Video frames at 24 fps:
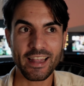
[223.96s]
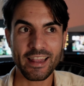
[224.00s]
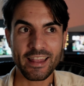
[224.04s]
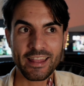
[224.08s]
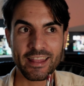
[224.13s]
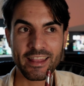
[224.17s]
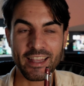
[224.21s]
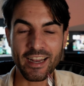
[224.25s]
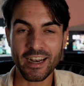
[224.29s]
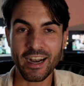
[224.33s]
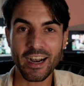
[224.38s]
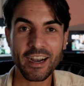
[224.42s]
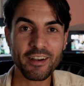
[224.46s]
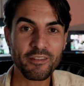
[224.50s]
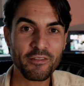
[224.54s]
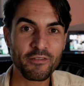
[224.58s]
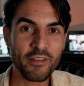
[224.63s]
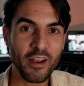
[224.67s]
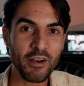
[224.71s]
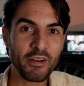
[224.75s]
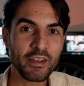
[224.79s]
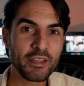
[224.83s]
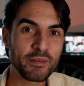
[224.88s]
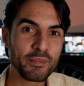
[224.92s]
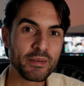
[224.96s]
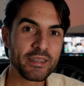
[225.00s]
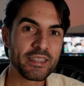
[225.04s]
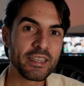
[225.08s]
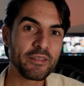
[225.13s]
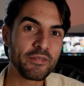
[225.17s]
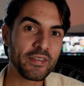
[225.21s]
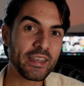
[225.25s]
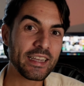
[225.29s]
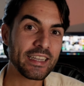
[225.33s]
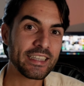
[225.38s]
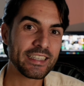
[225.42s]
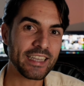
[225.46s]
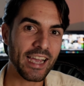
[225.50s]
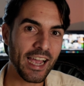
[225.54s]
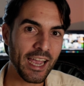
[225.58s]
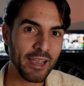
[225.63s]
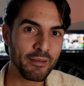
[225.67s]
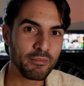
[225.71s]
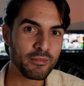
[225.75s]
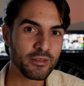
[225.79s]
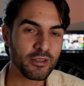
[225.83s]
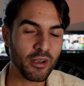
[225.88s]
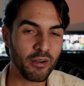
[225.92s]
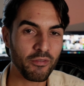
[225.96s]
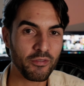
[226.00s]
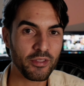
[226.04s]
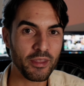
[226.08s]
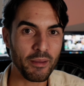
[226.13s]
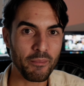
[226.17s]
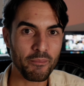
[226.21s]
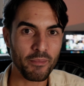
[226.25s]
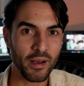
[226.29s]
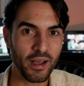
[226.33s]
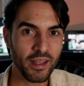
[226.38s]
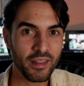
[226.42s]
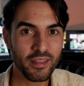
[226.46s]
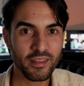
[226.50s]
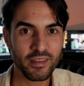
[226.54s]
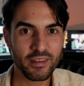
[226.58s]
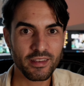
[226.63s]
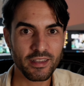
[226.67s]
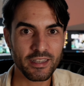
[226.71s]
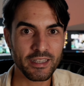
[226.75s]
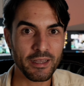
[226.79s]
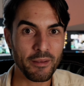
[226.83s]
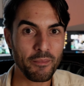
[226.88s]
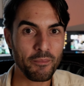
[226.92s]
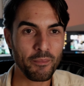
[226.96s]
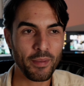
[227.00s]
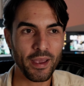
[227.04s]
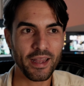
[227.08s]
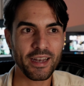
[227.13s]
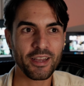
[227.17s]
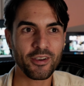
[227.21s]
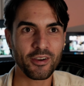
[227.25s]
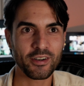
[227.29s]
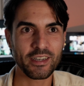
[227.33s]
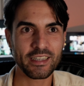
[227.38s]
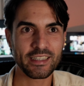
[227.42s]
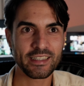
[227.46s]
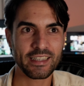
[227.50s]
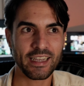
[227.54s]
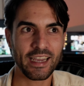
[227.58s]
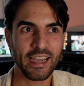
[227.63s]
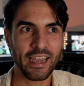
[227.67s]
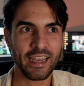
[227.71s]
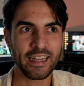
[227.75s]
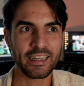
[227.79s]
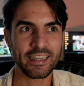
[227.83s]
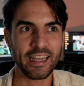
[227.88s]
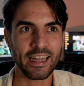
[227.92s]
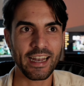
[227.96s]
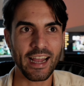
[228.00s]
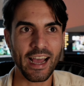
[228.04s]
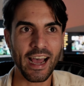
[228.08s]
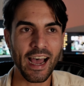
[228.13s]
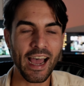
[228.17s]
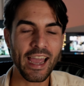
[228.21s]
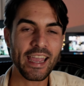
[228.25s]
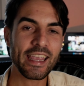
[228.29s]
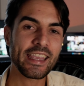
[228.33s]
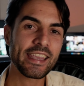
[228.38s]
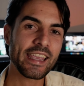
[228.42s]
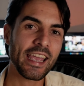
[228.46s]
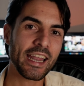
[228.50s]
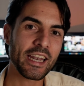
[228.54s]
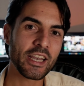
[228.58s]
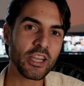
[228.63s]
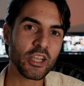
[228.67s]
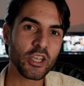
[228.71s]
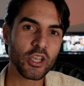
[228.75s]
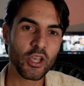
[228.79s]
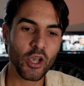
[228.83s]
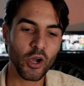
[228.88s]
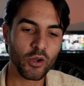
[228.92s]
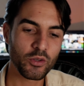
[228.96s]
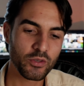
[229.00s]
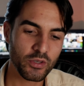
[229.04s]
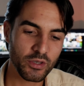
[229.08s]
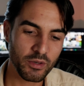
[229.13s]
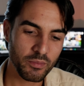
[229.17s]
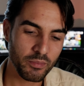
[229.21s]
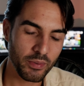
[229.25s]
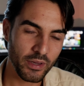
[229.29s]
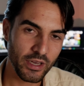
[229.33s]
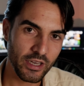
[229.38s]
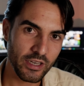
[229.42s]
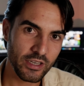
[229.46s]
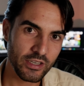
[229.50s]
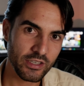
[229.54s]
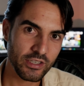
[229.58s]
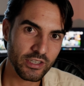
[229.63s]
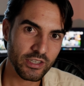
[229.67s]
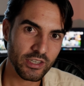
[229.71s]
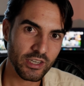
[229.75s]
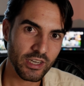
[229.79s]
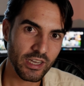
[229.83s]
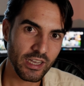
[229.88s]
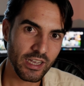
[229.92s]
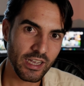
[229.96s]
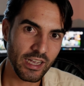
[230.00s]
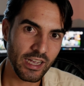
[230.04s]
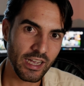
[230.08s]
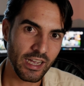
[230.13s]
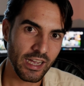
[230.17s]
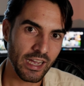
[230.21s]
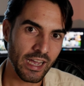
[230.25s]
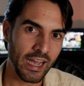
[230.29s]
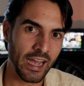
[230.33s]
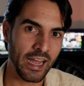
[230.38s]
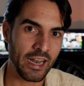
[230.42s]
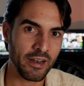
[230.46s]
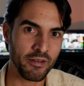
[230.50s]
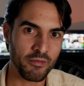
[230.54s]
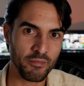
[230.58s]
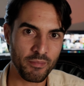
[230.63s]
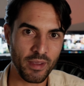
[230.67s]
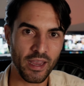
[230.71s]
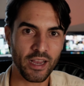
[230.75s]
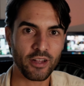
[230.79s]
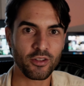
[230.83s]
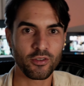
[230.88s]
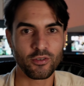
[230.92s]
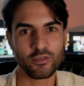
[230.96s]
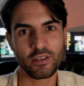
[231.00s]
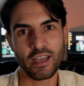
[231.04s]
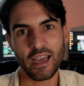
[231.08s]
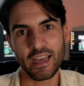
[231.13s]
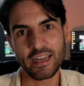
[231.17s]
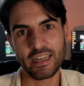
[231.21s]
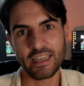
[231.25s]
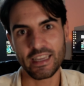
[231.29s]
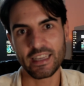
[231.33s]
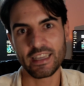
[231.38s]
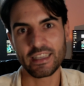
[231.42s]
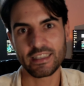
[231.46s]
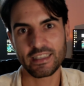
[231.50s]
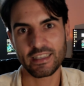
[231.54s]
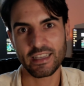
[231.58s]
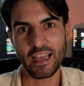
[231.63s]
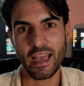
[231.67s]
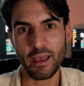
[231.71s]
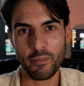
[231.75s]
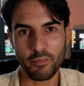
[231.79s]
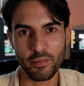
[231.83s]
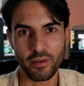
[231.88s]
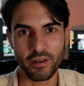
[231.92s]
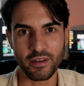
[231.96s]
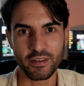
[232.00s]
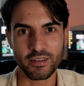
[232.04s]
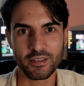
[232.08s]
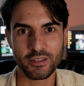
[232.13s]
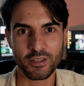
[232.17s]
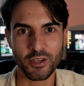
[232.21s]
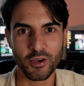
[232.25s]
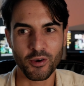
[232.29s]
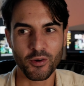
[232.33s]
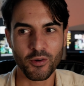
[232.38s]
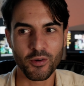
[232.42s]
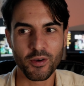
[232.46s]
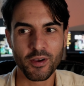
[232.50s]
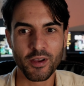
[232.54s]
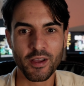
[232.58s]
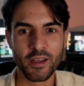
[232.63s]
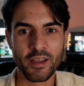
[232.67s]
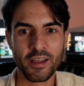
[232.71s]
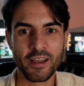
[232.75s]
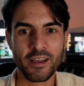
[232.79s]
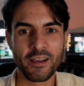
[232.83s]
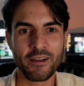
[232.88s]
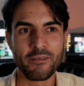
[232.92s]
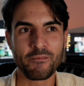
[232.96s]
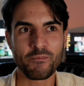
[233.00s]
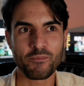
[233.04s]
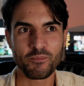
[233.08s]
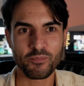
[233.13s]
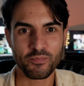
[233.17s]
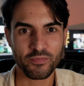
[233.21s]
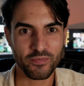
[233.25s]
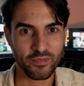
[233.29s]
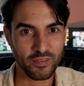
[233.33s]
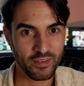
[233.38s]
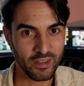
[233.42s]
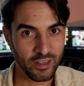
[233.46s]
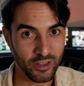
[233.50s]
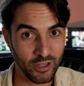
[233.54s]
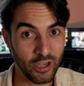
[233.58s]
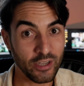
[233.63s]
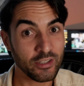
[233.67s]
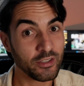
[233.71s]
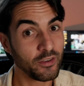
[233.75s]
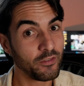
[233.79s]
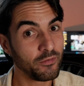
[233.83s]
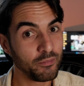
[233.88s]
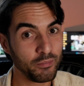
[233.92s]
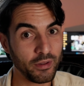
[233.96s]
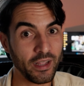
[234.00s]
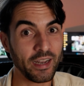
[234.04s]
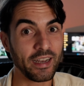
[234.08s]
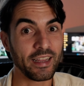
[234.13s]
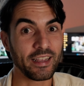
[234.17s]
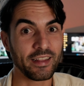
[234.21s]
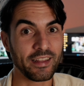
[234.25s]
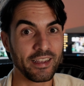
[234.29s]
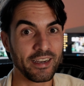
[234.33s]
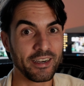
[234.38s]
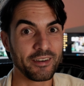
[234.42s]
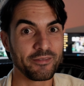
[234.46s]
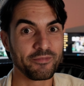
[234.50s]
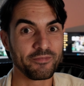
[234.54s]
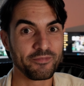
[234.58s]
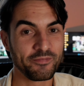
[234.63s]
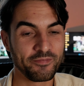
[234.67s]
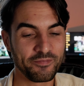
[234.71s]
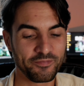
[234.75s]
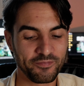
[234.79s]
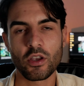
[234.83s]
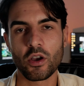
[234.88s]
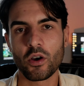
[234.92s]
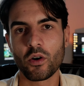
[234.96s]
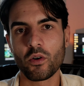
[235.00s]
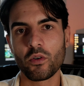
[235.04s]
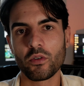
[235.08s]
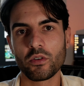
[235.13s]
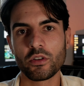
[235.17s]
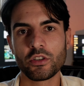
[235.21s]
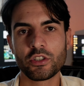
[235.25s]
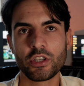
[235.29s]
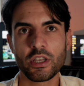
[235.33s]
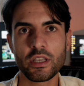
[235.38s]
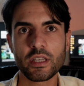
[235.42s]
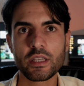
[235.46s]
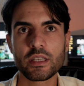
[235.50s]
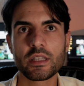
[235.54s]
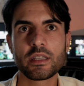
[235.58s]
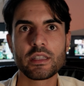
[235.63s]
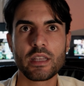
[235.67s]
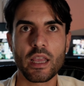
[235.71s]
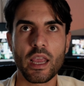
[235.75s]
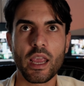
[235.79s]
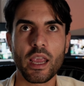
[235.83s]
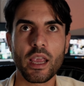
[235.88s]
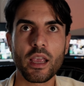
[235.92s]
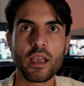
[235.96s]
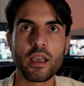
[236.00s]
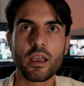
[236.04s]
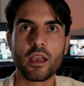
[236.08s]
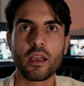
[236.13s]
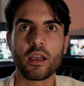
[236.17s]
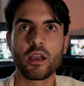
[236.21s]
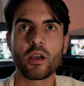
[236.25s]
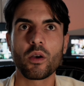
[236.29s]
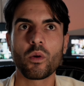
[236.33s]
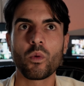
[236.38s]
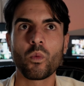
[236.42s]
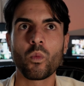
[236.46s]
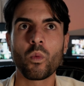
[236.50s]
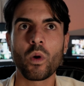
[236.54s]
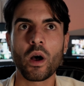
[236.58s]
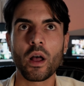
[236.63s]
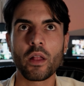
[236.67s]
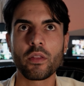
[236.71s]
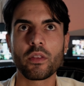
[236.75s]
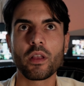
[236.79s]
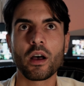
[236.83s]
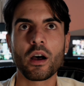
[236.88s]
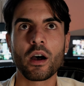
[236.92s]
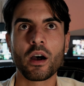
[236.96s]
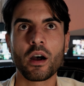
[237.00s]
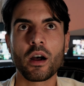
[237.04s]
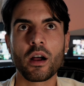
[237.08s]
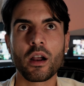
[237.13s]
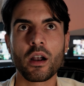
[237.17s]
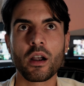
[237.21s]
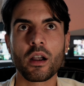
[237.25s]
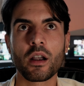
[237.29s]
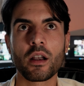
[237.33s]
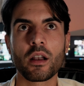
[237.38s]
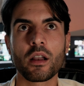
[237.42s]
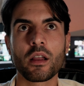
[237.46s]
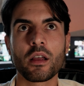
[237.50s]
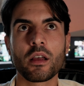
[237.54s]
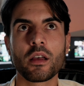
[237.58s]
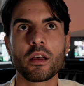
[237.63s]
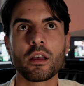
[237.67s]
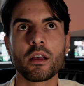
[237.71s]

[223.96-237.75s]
there are very specific times of the month, depending on the tide, that I can go to the beach and make those ideas happen. So lots of planning there. So just think, what are